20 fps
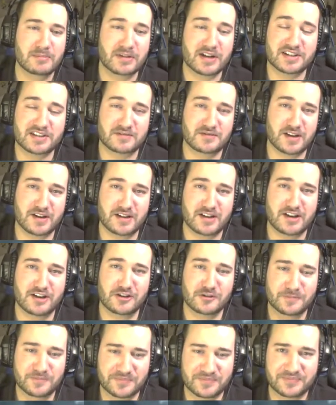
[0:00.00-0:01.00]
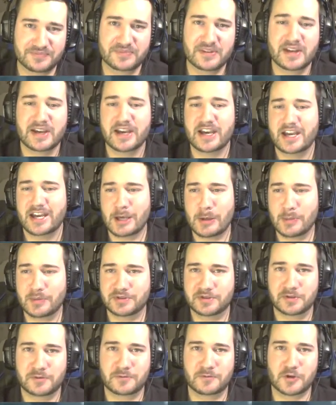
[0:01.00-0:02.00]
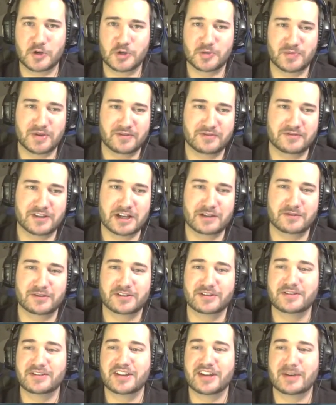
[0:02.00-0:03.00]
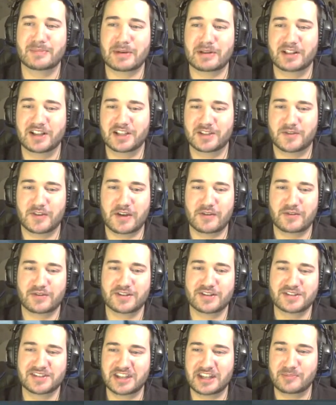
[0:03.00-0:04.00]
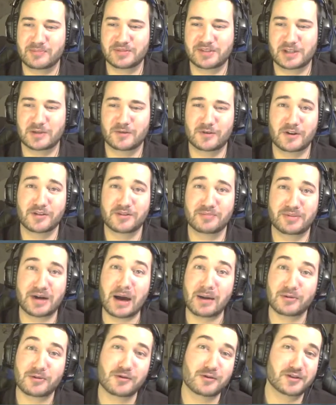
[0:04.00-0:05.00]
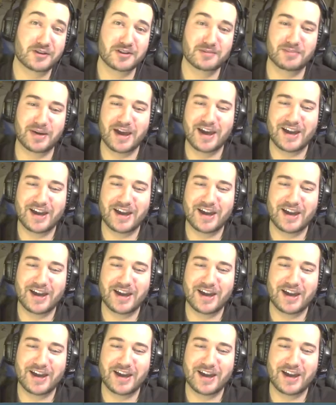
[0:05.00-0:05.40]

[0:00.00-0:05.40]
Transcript: but as of right now episode 4 is my favorite and my least favorite is the episode with all the popcorn in the